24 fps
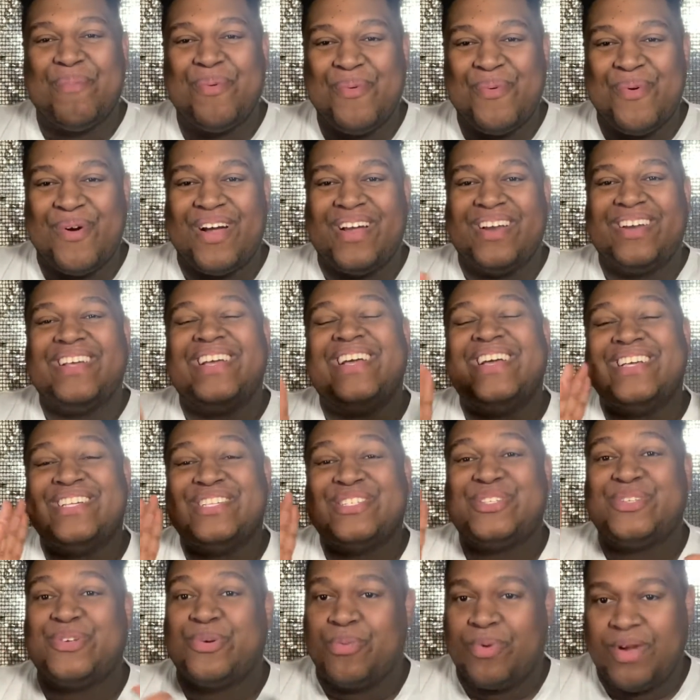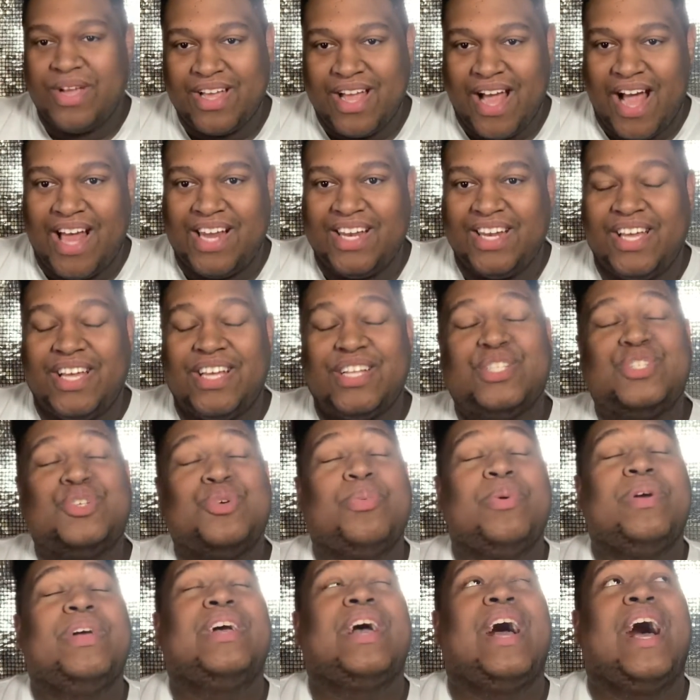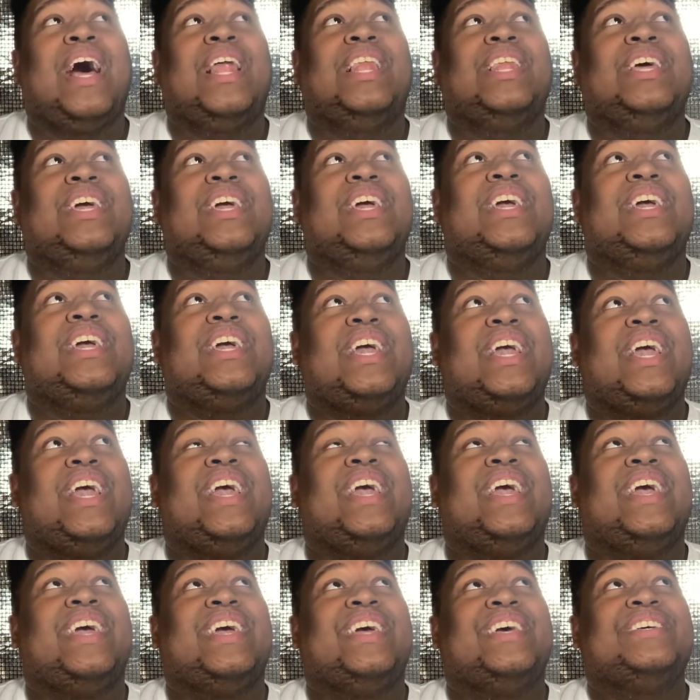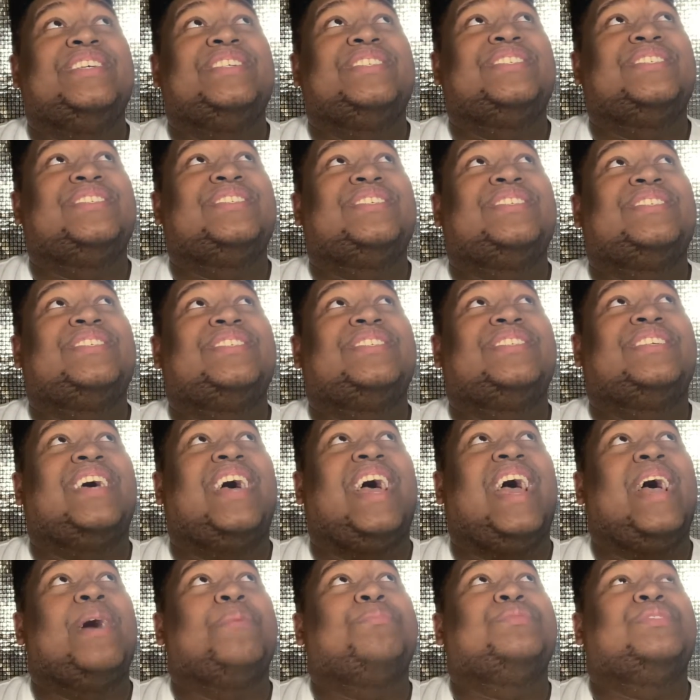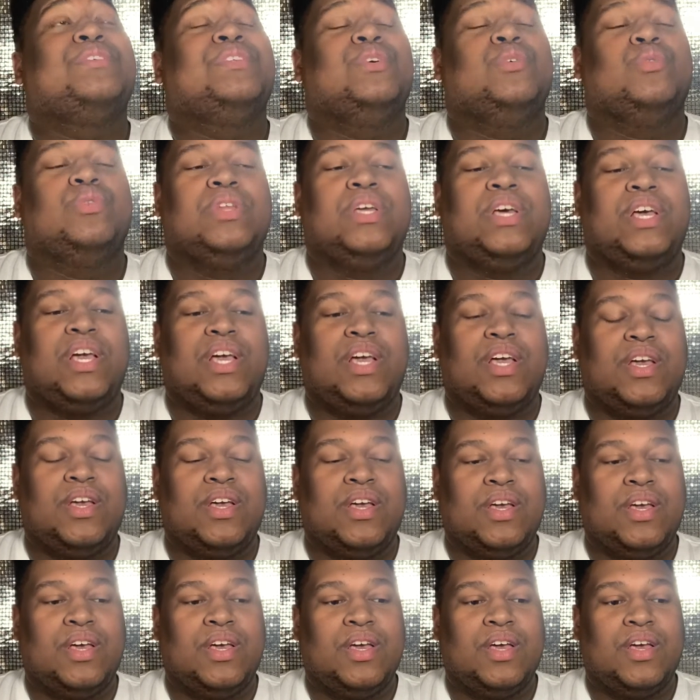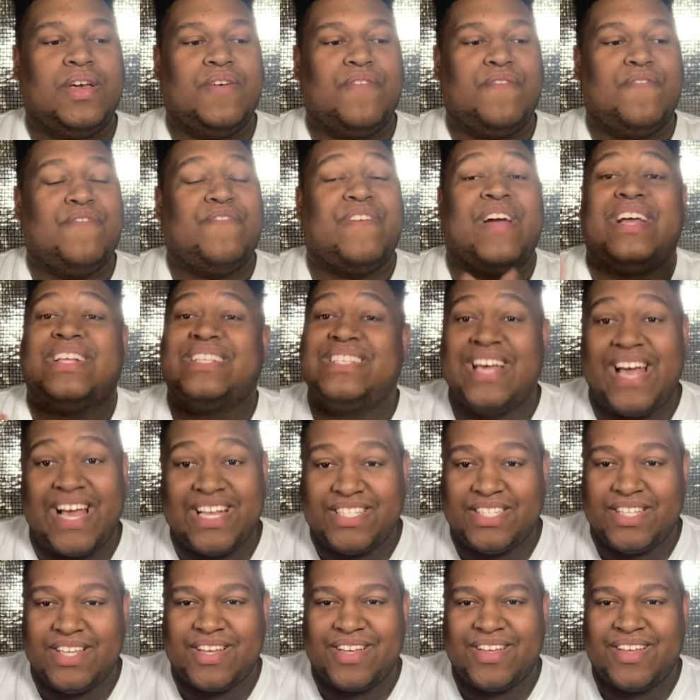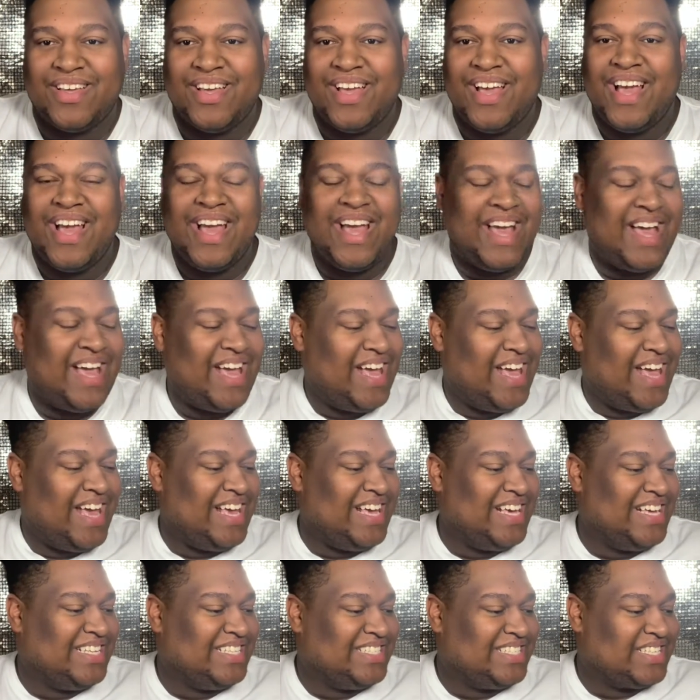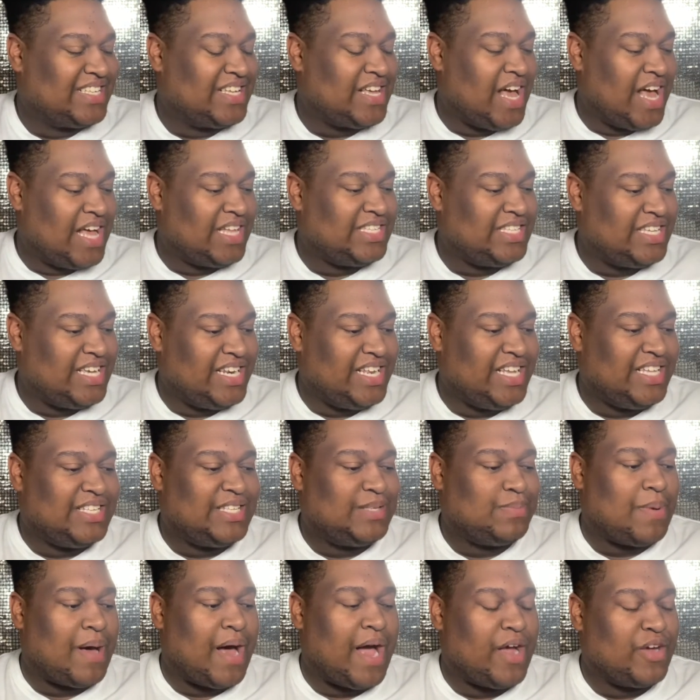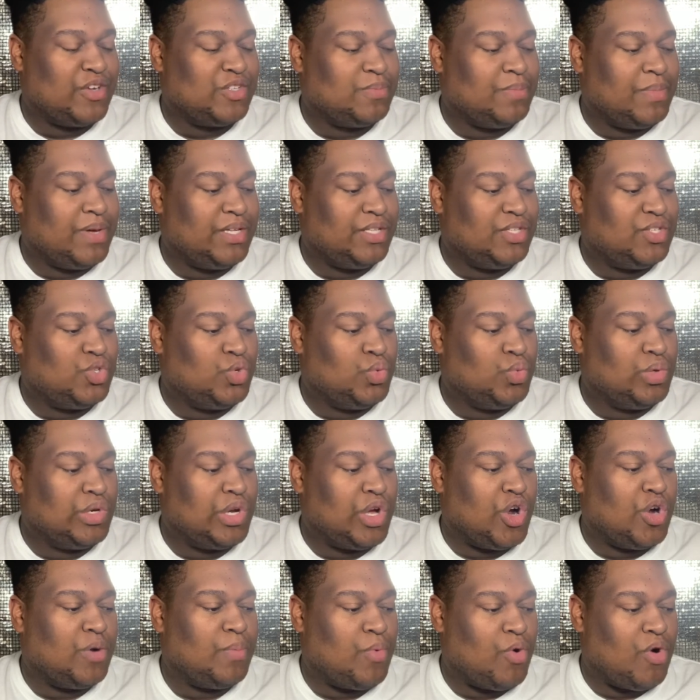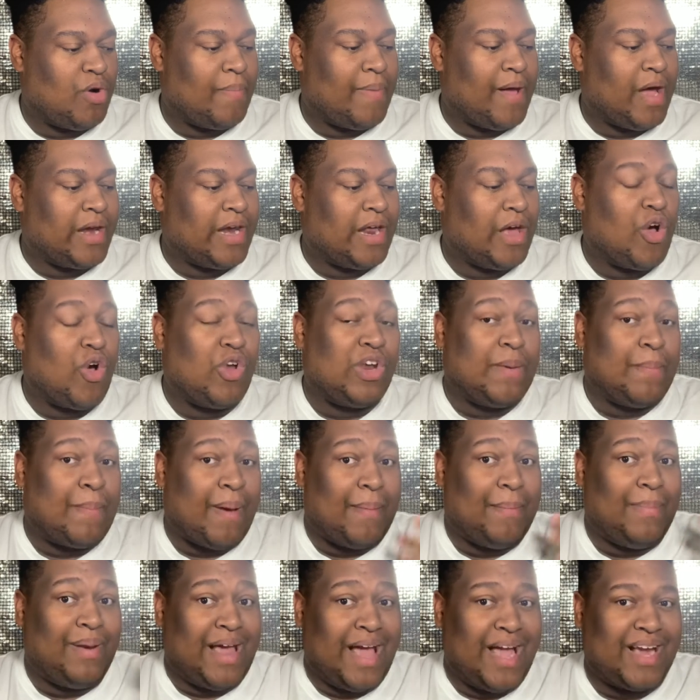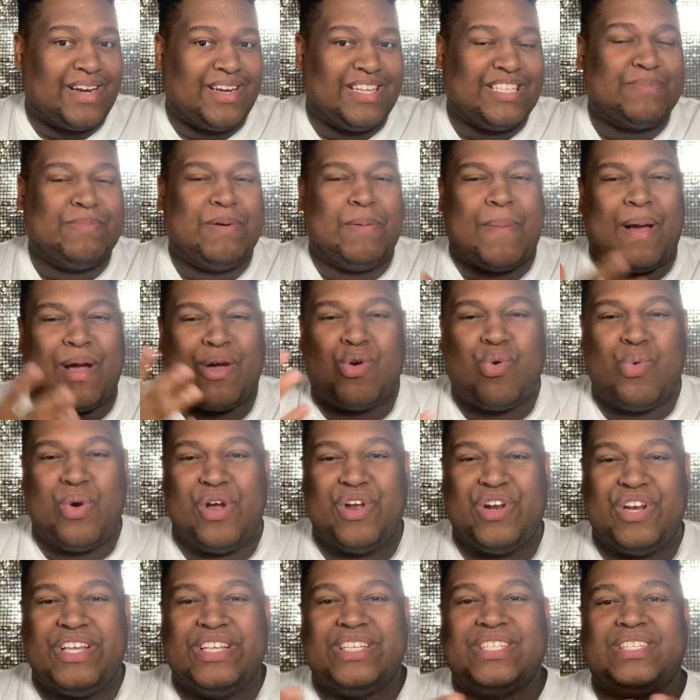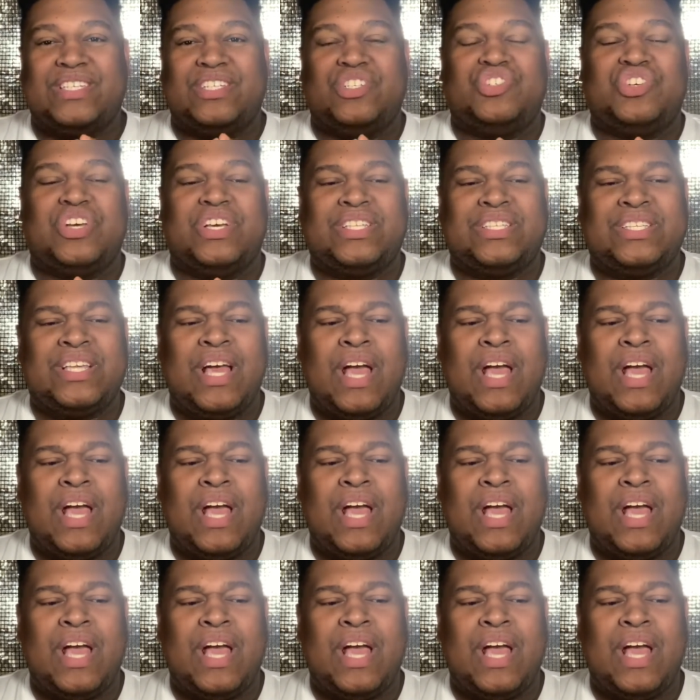one is Tariq Ali. Tariq Ali is absolutely fantastic. His content inspires me to learn more about not only my blackness, but my queerness, and just